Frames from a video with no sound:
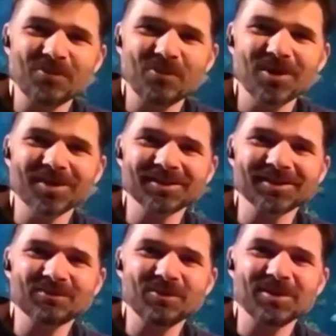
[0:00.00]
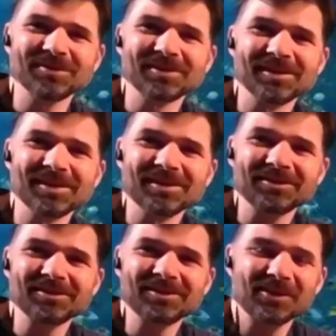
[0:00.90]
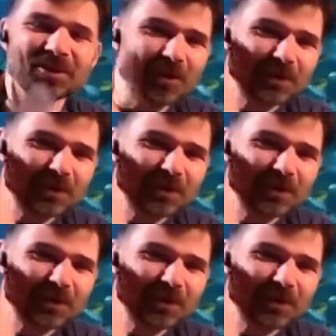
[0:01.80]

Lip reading: work as well. So Sarah, are